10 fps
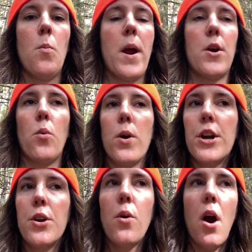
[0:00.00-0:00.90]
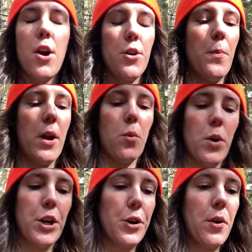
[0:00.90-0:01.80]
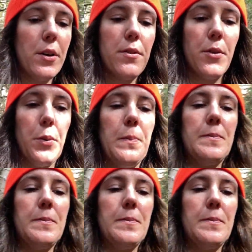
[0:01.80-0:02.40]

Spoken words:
matter where you are, no matter what you're going through.